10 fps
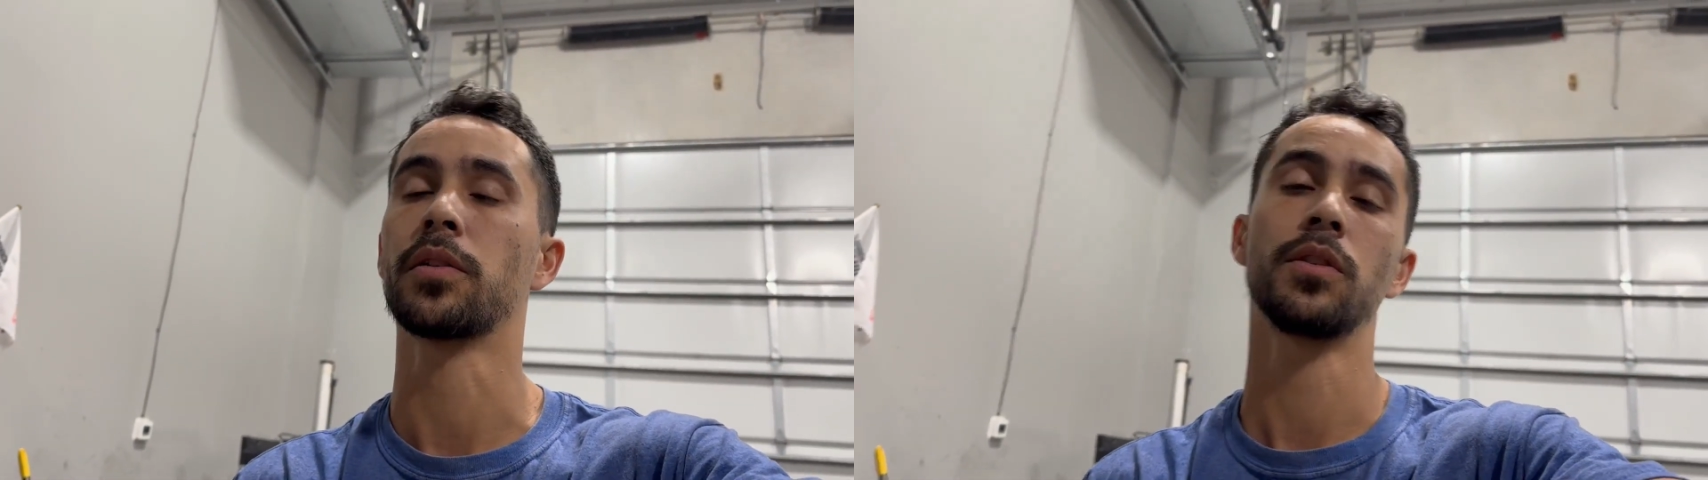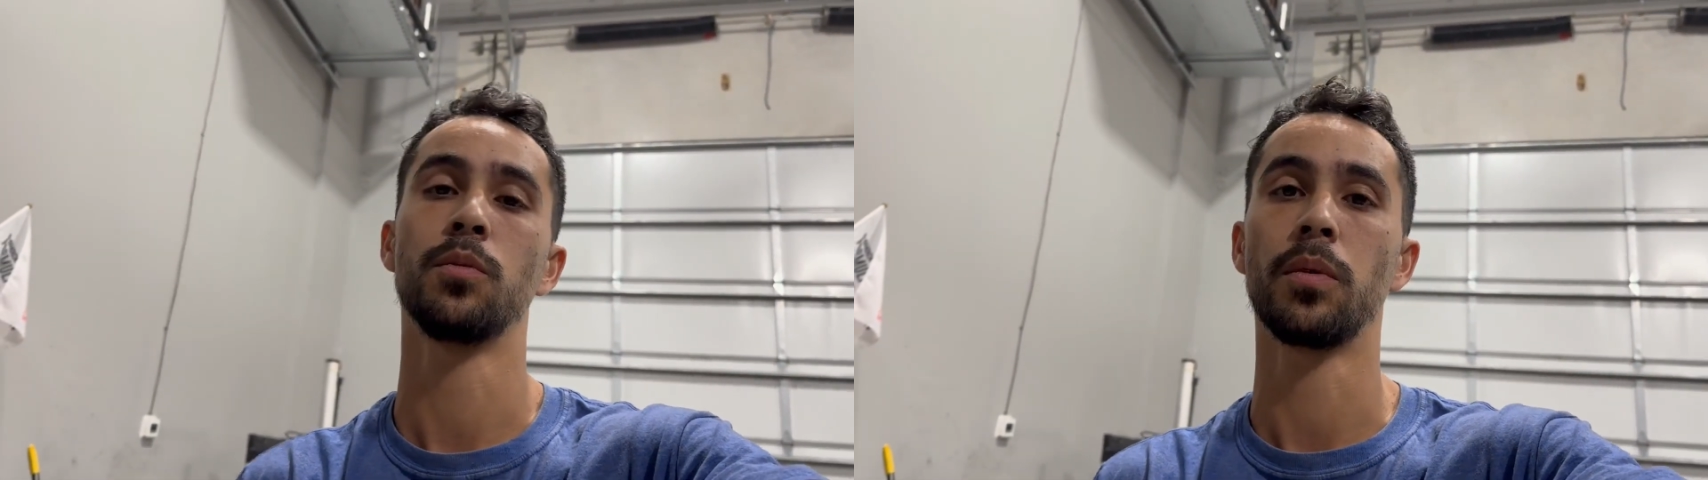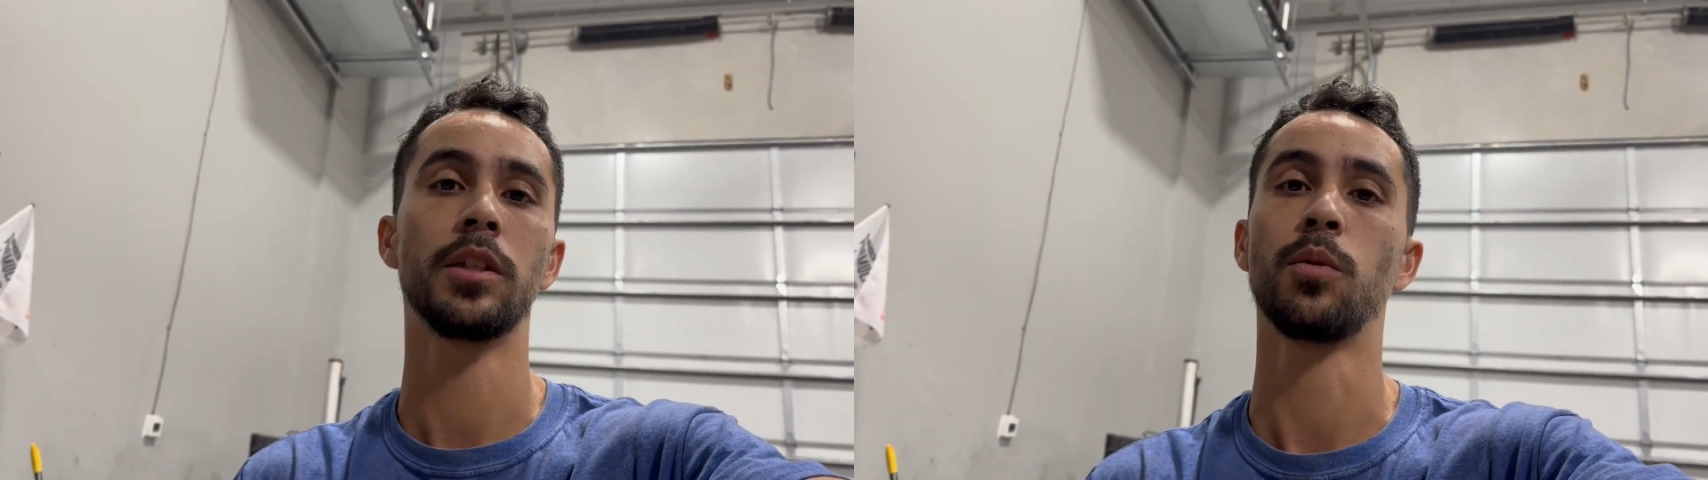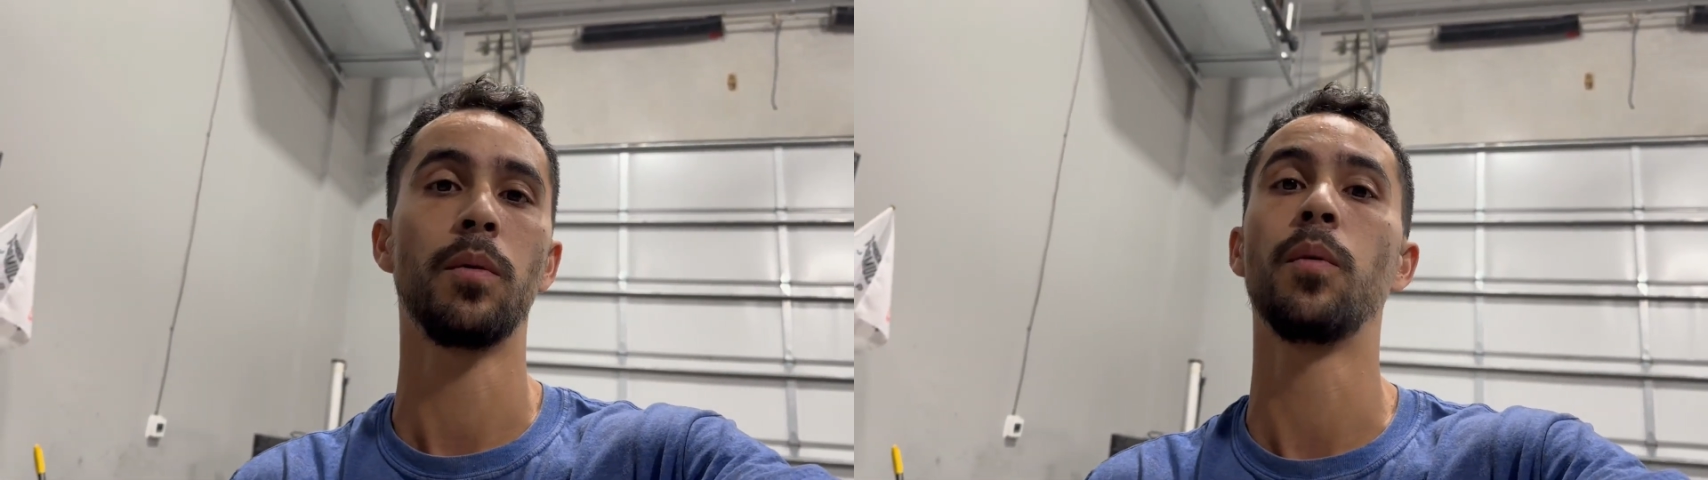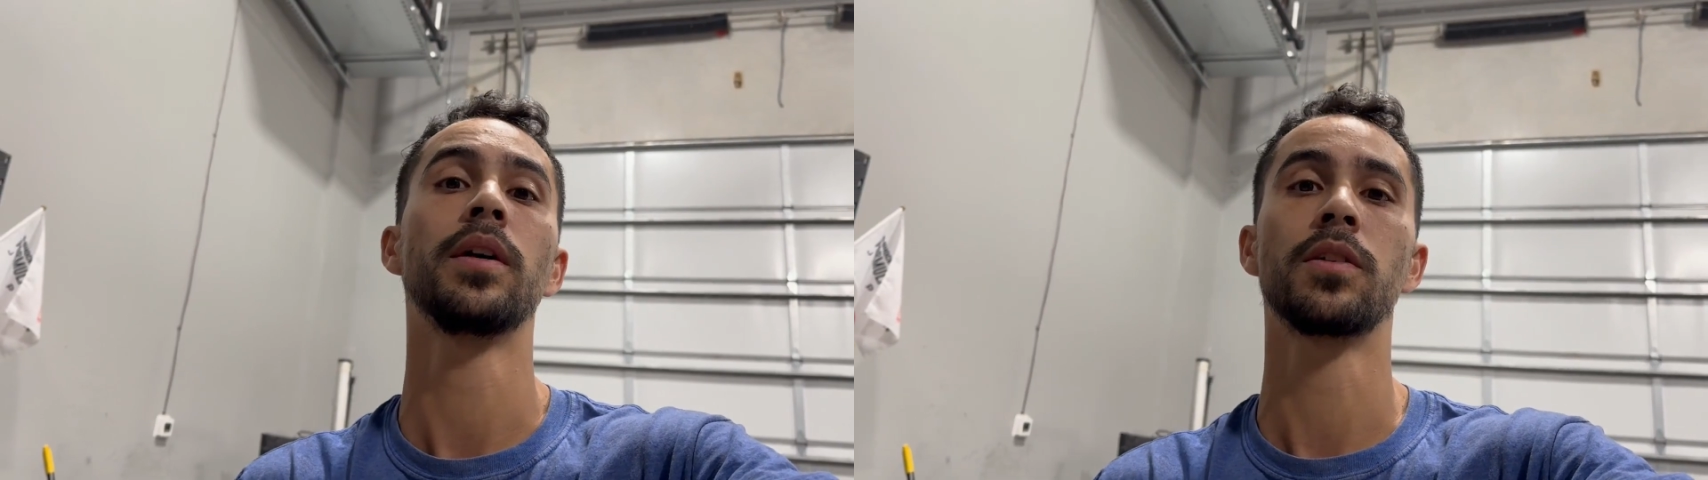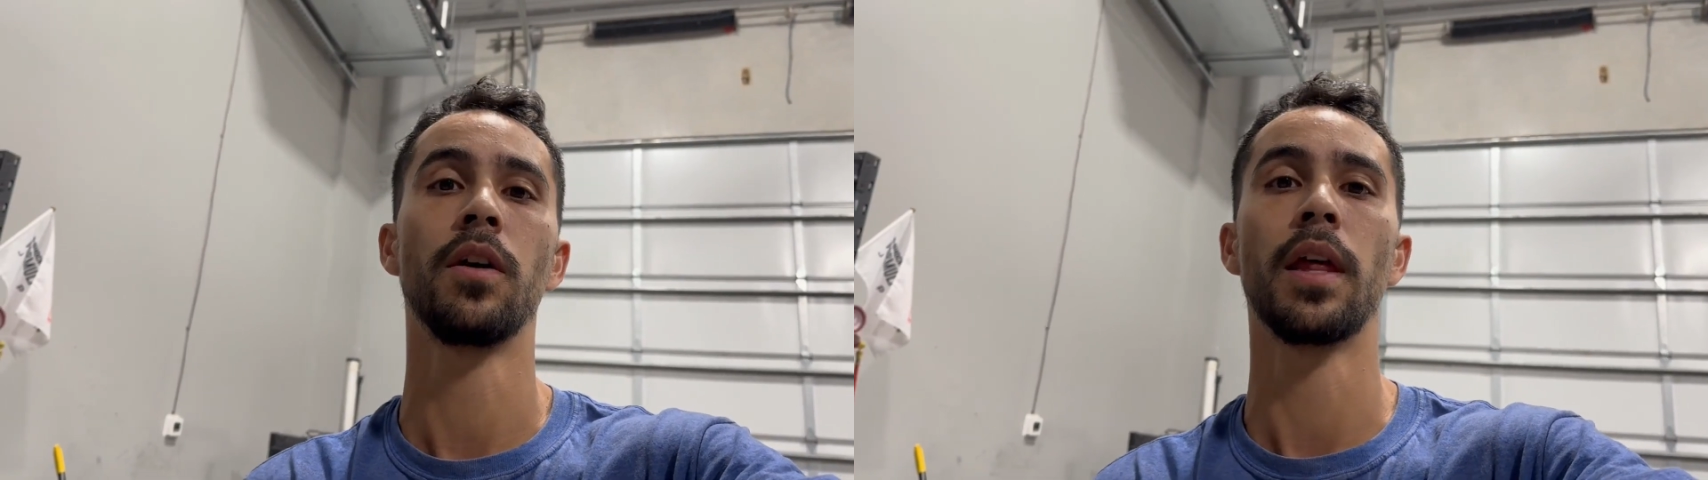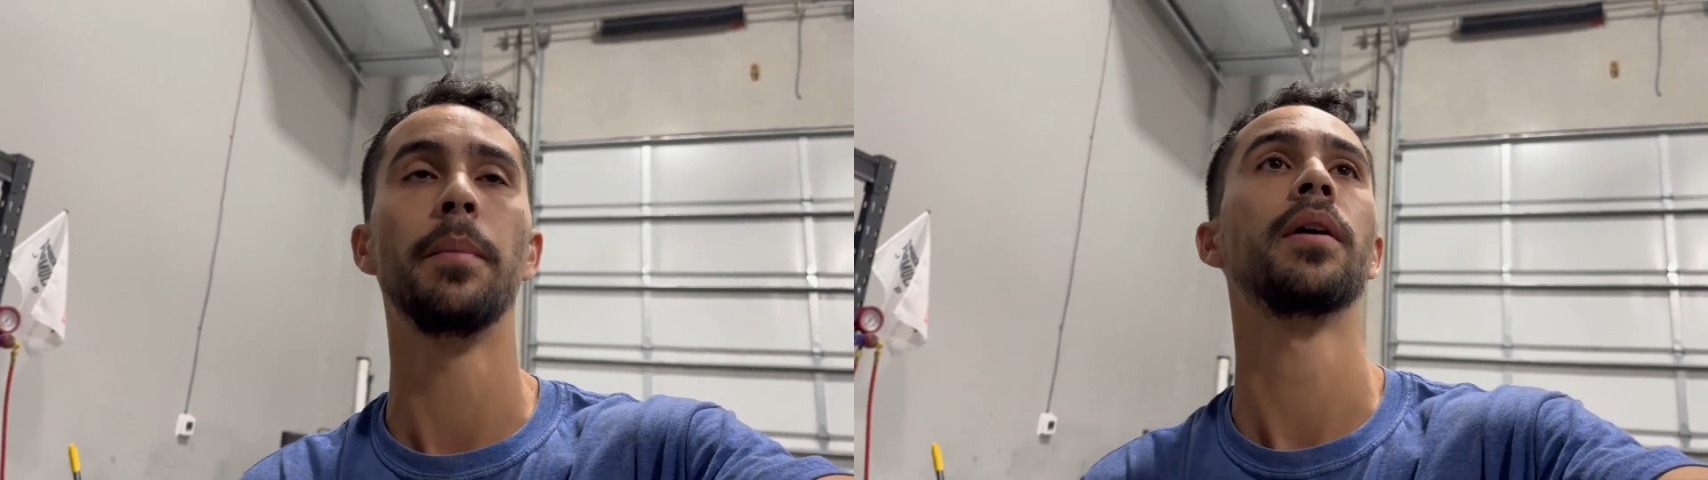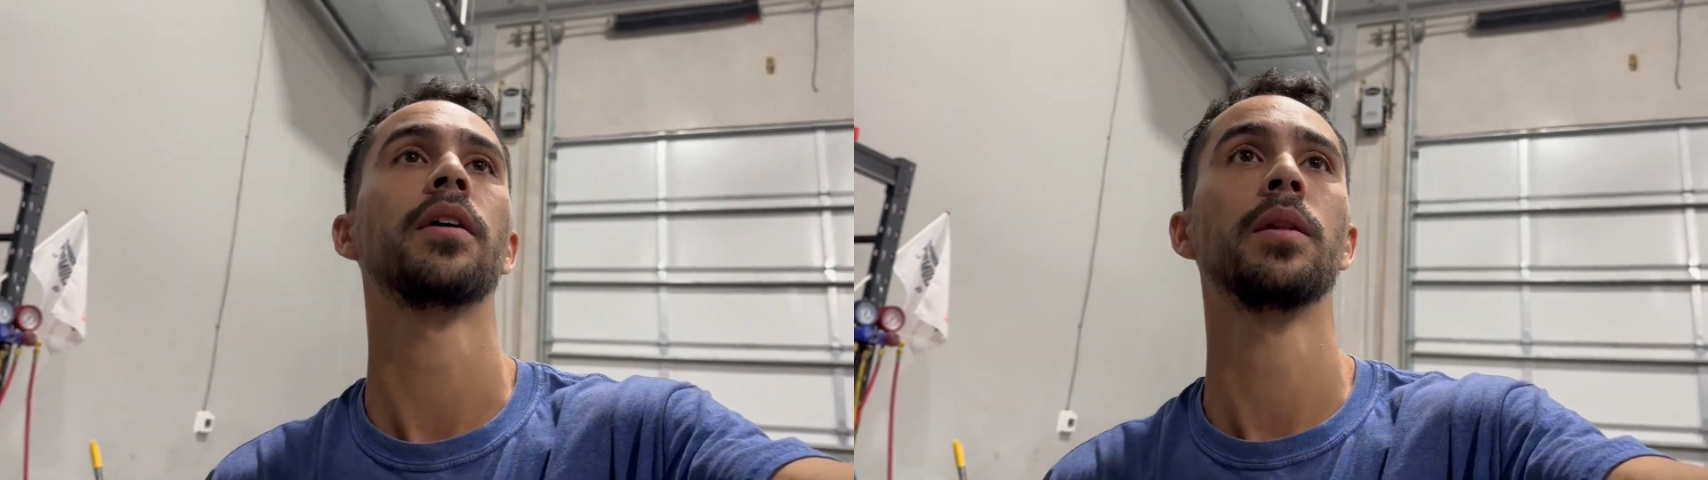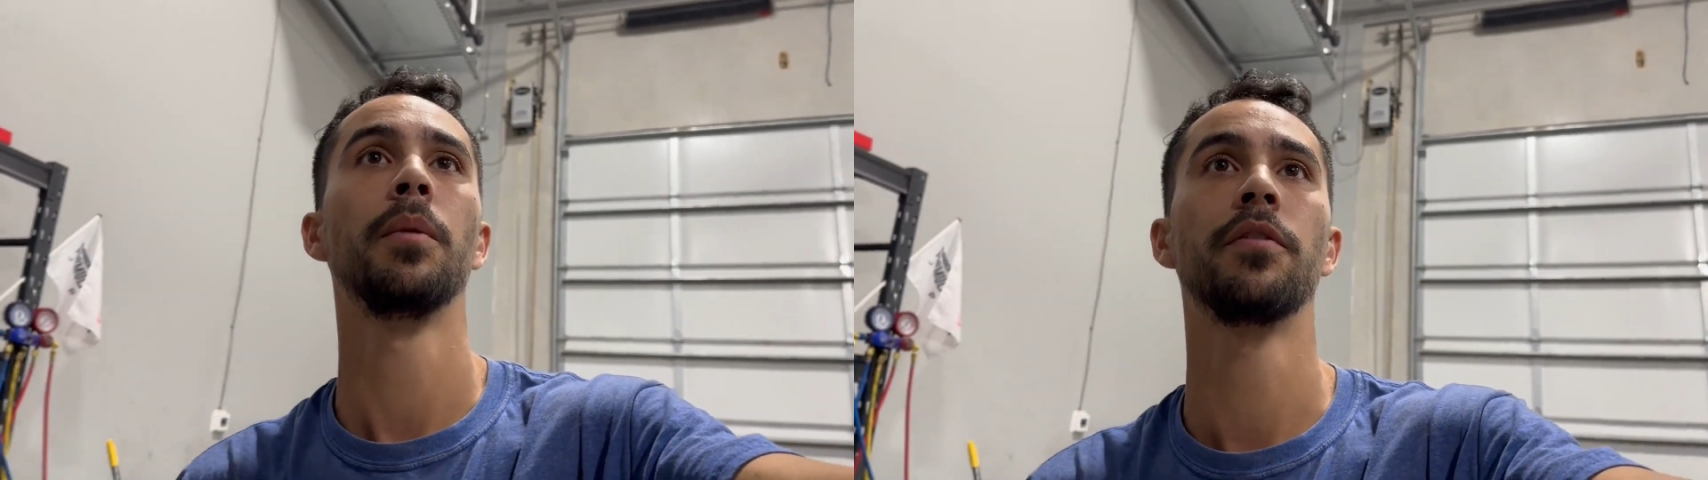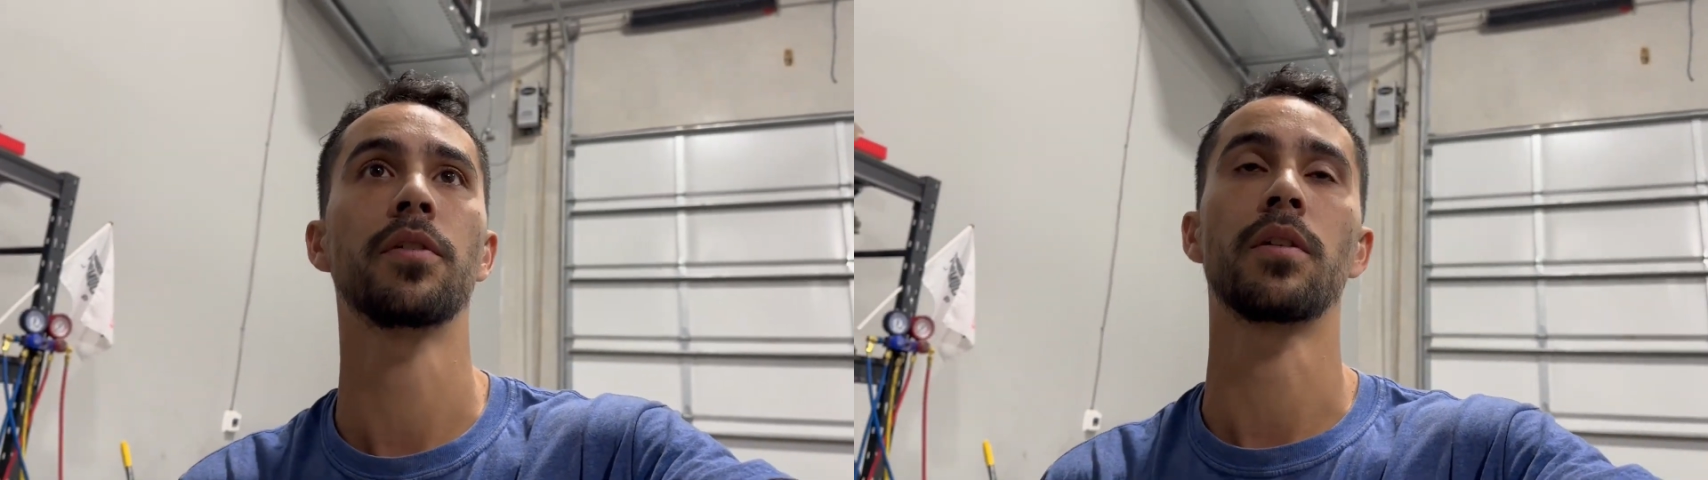So I wasted all that money on the muffler.